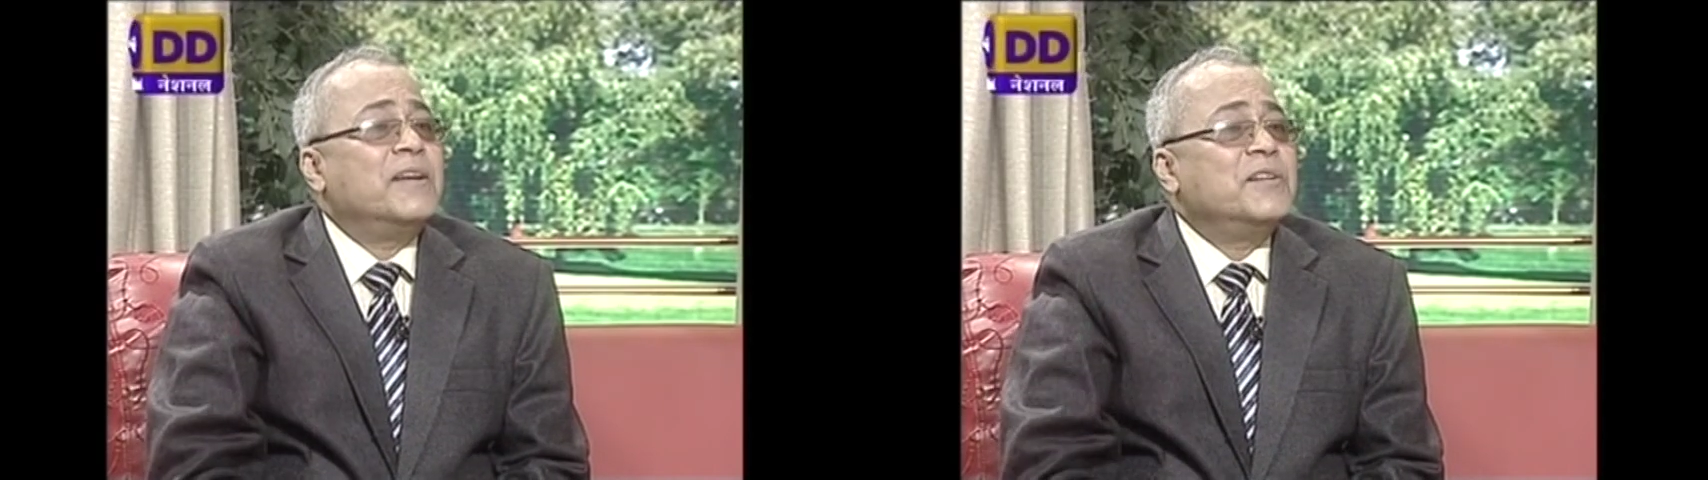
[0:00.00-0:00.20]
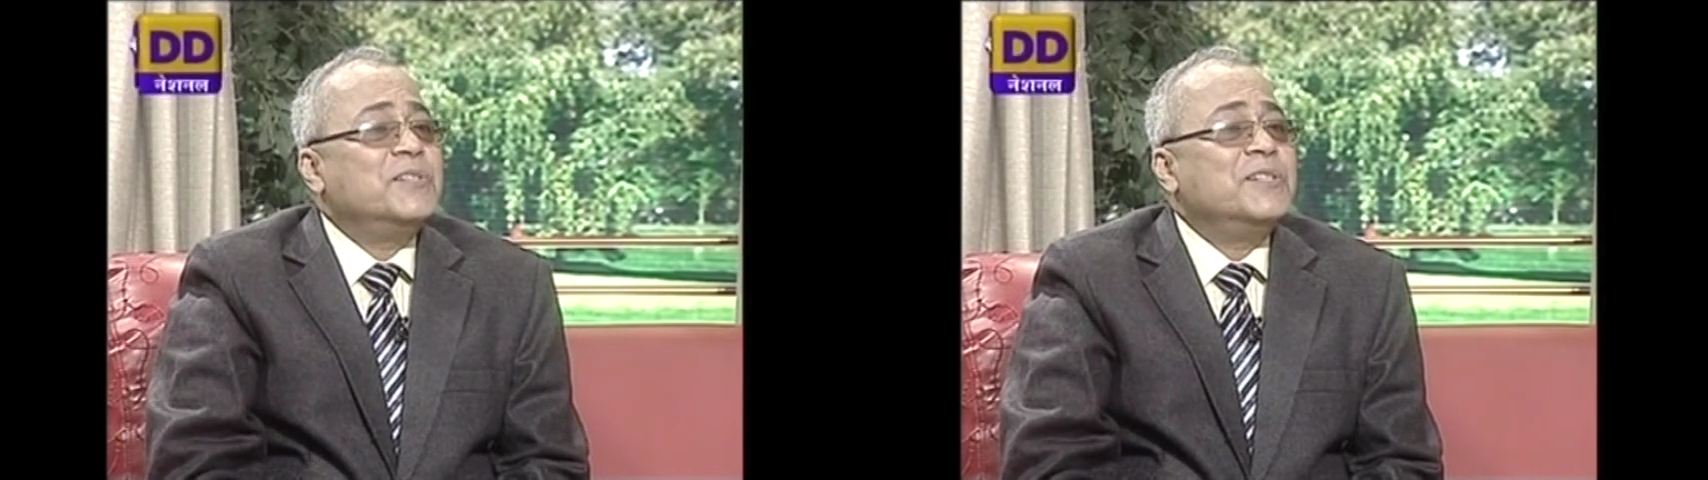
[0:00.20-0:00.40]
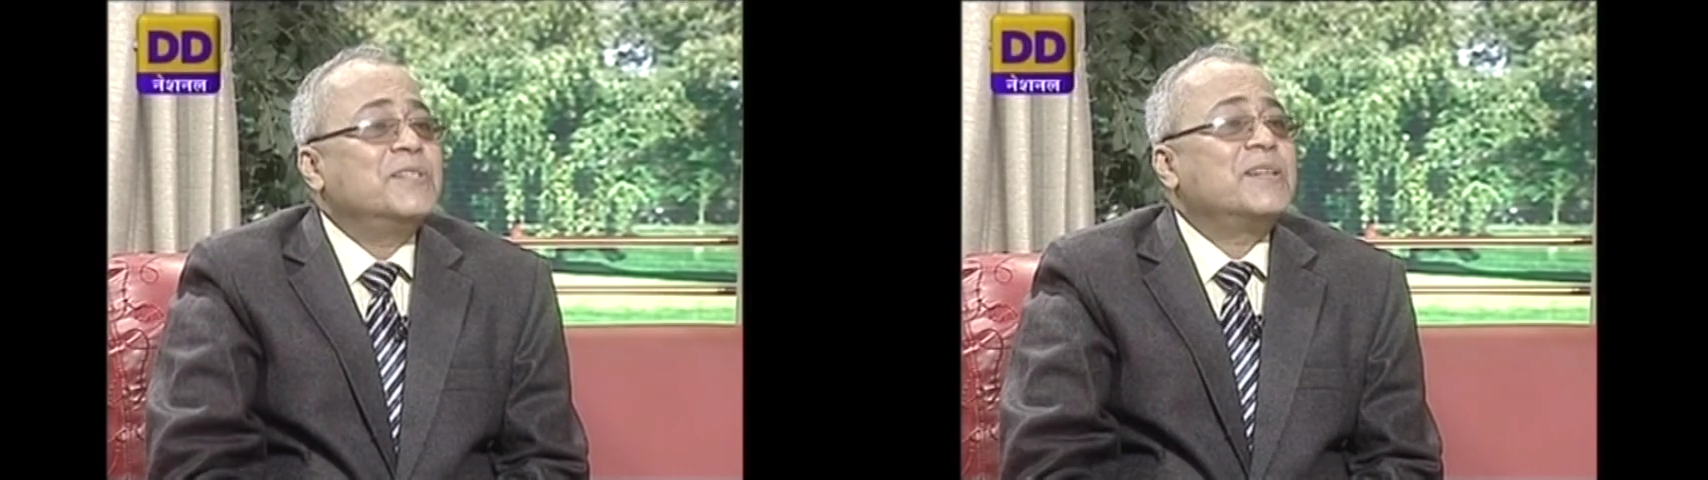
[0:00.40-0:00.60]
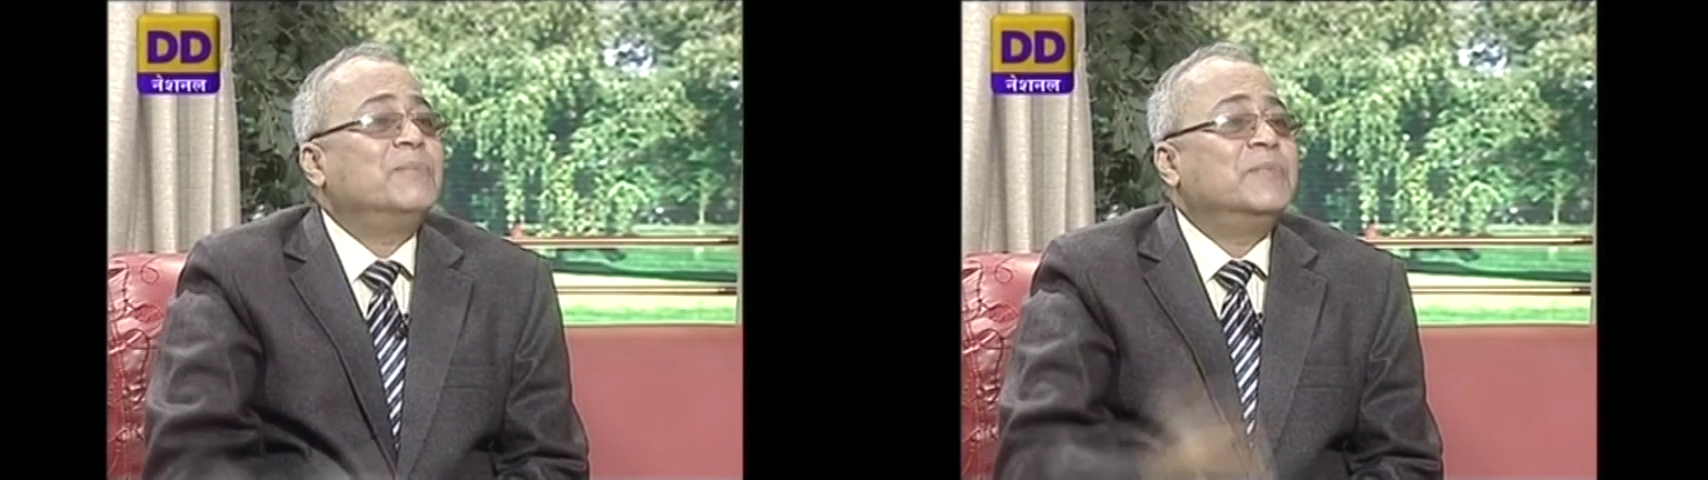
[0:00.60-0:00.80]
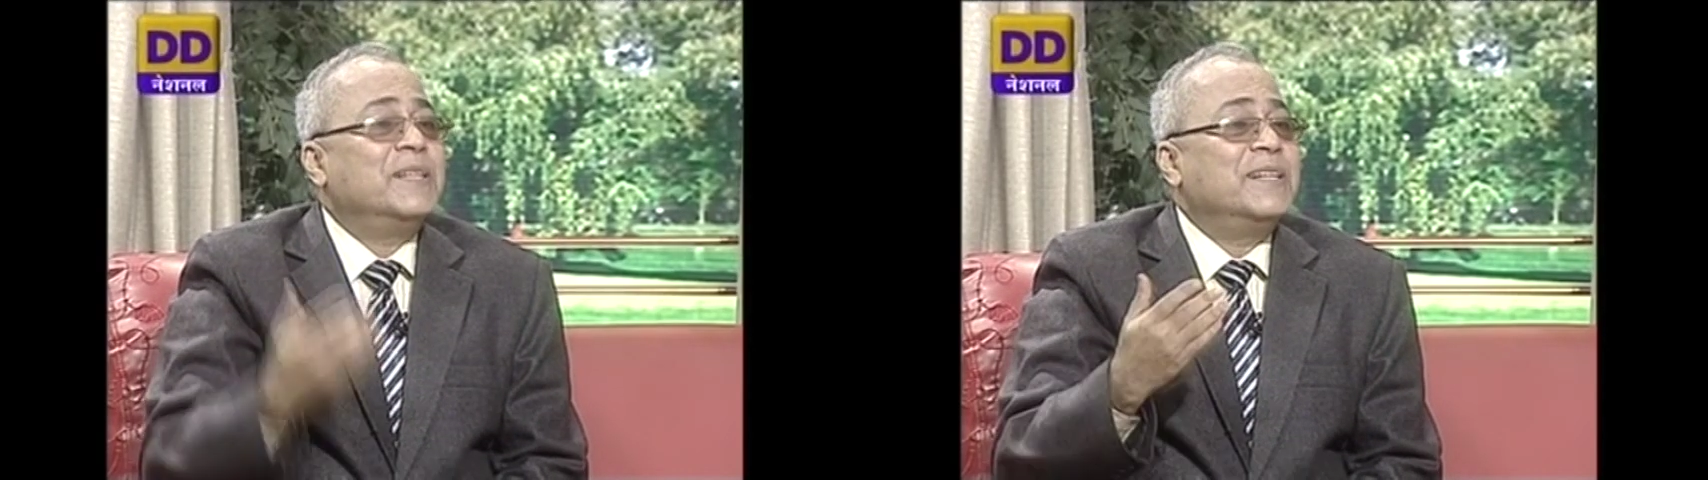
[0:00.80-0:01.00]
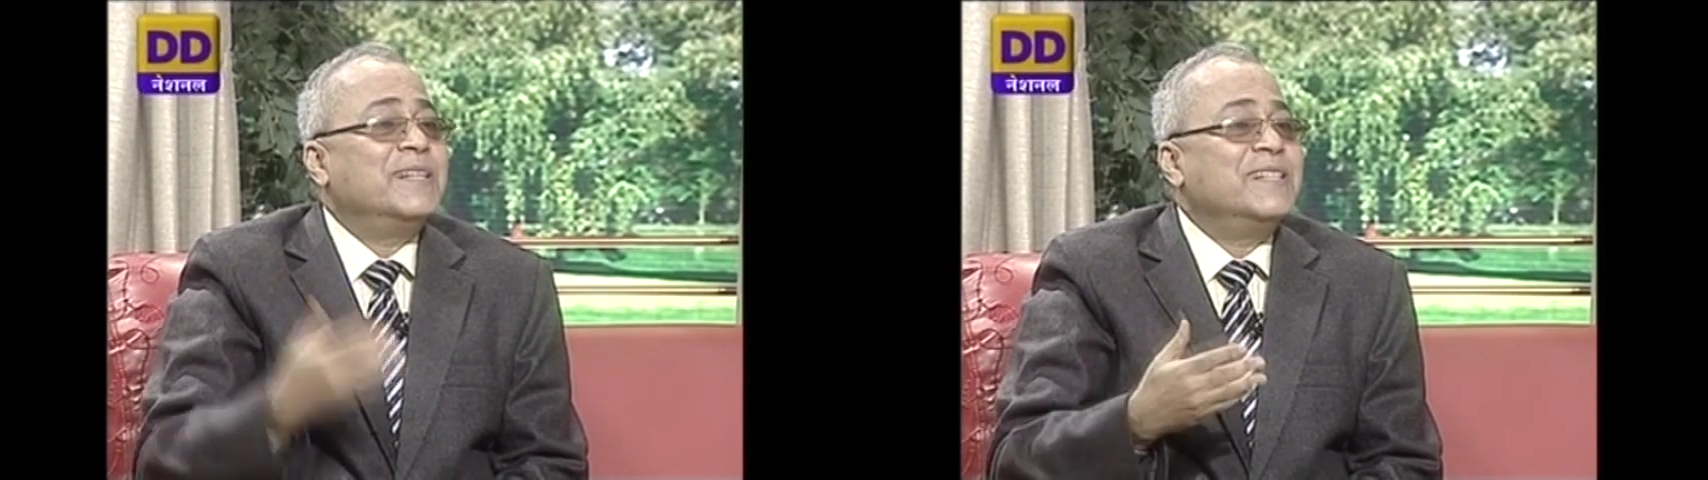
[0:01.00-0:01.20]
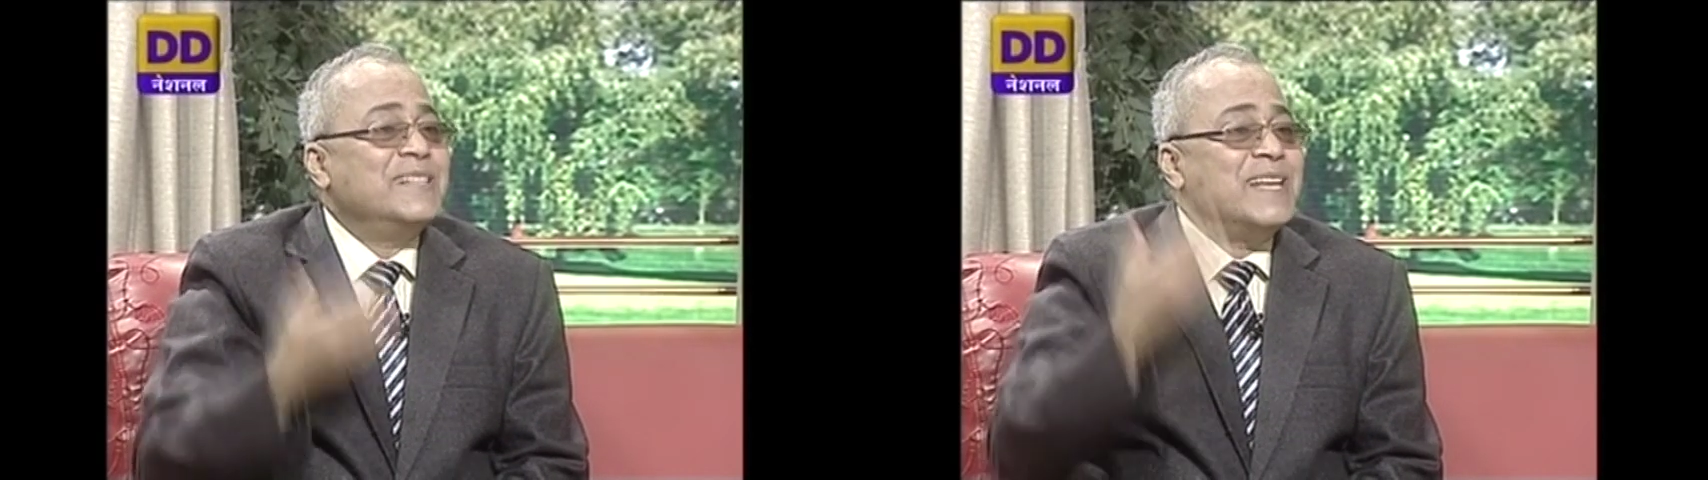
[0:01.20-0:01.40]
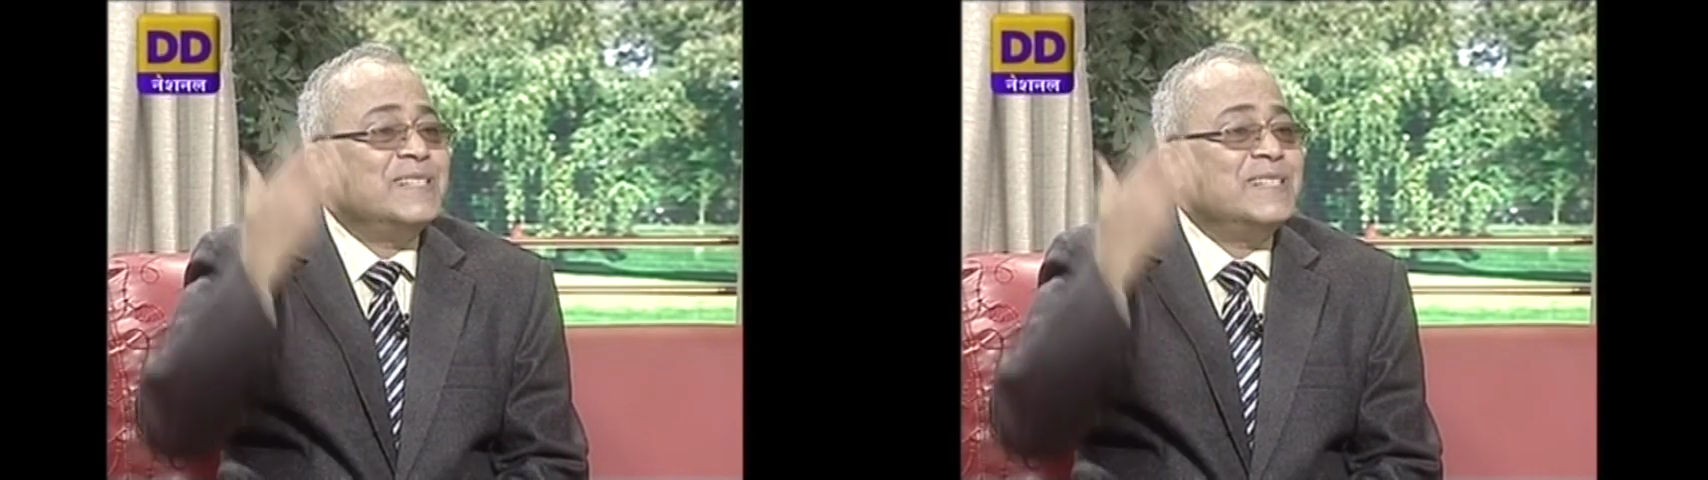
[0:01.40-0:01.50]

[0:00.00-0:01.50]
energy, something it